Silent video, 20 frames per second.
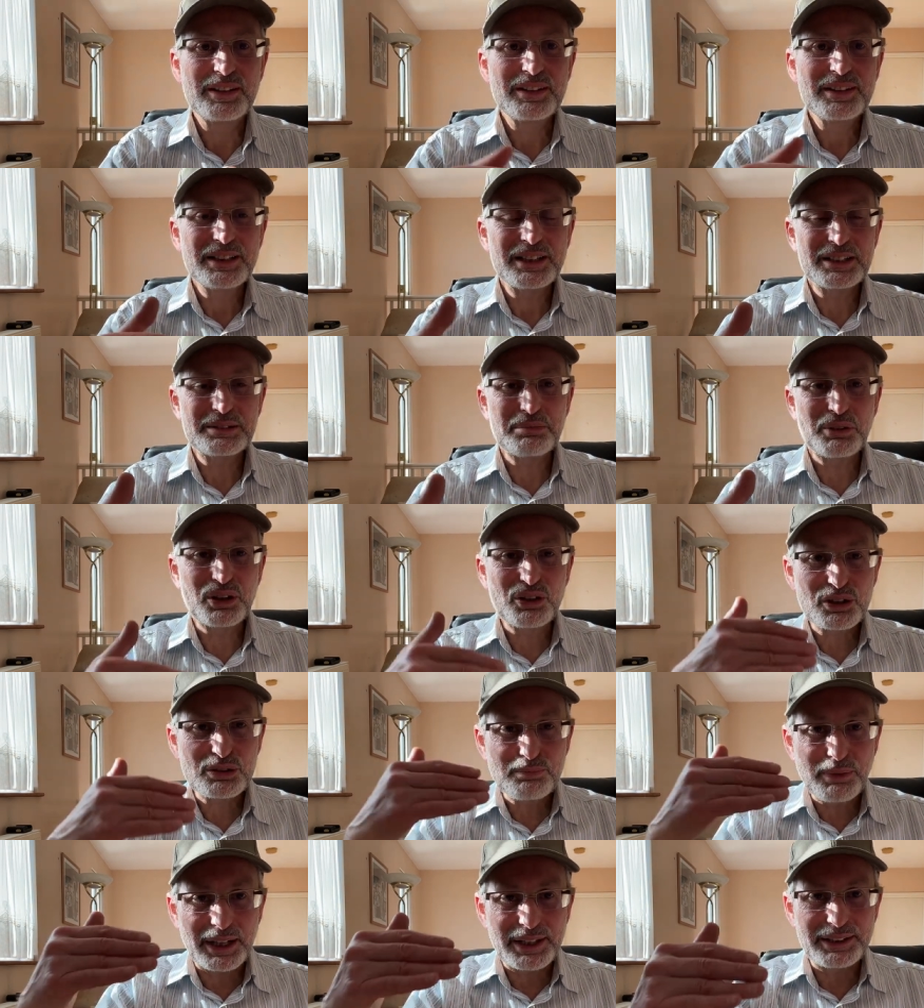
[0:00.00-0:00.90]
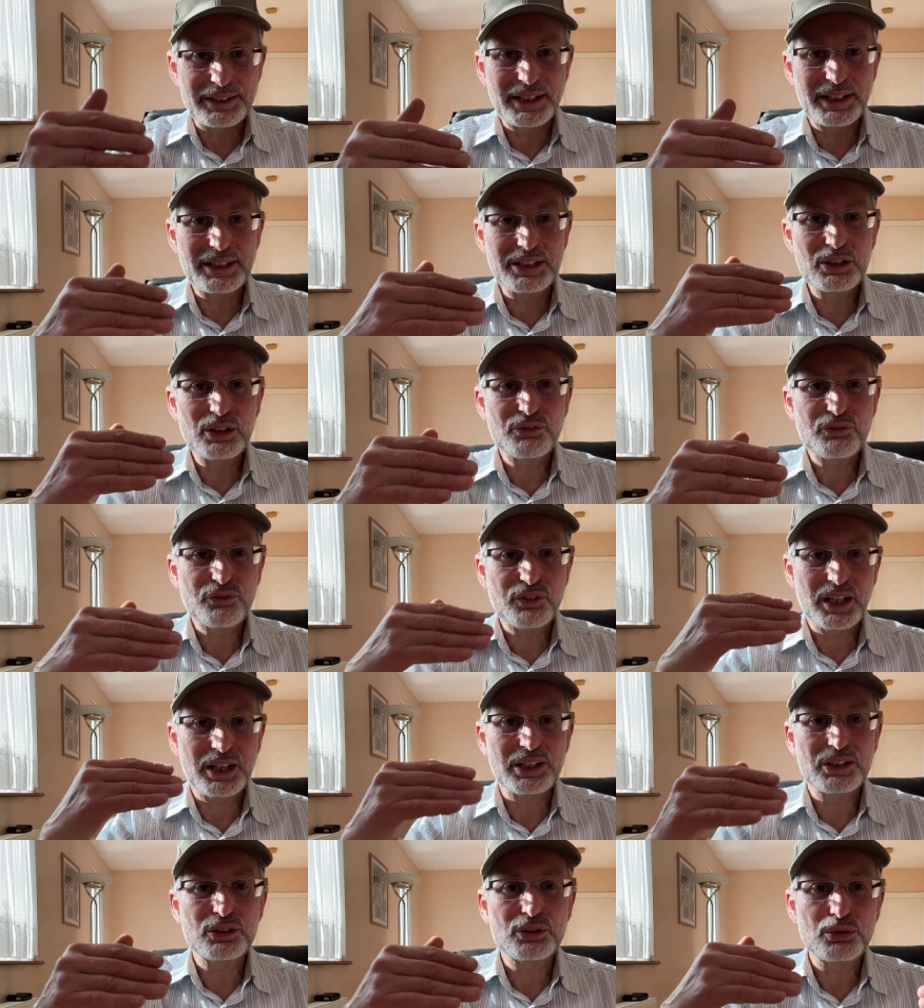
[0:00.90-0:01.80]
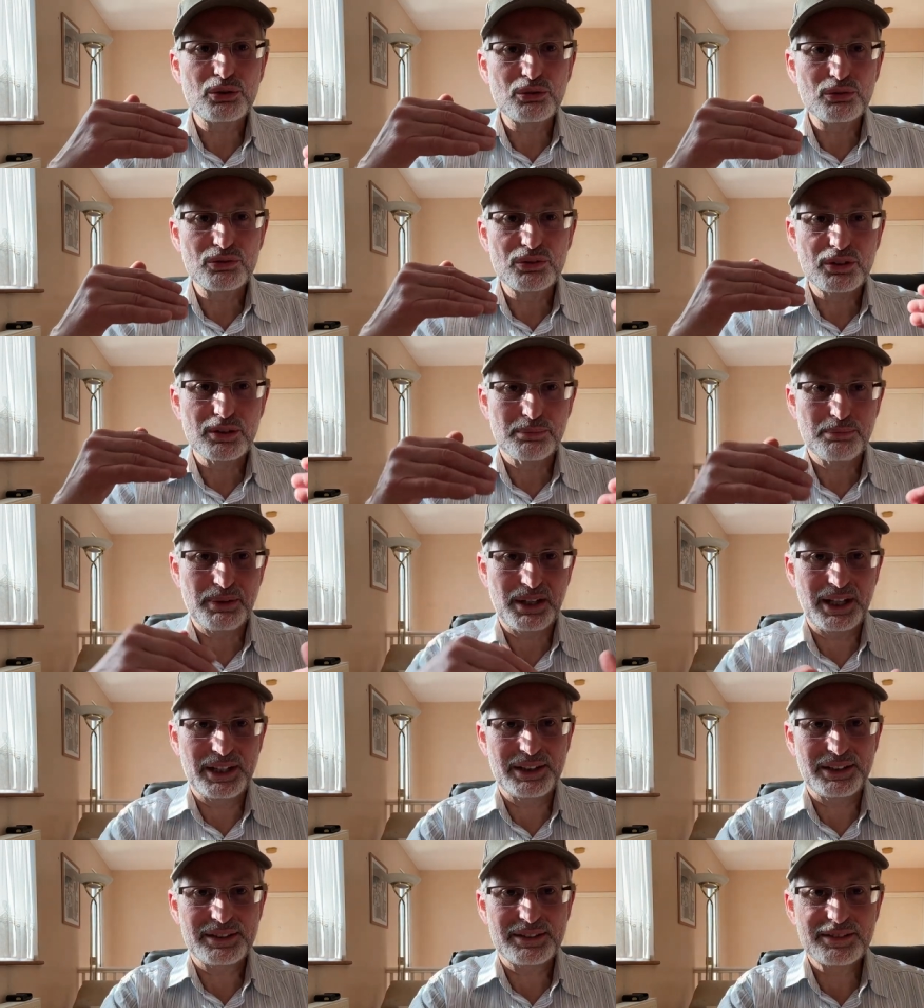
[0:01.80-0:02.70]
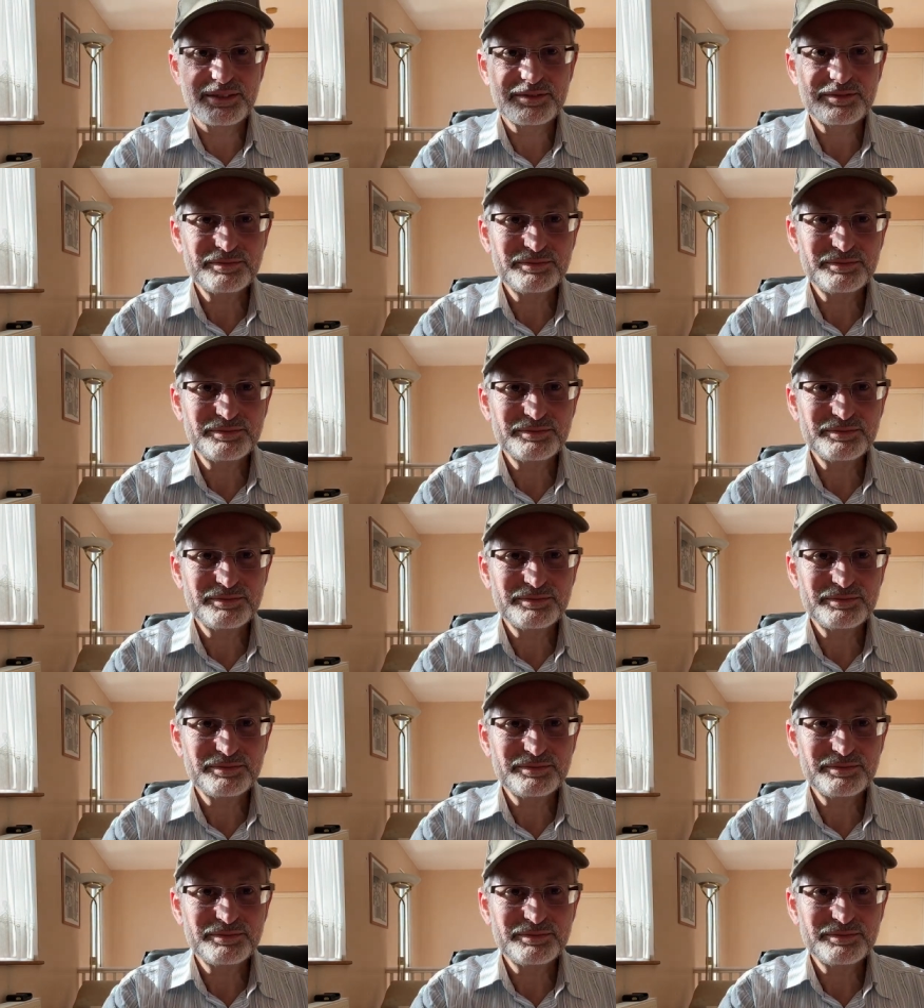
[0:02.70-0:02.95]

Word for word: It's because by then you fine-tune your palate.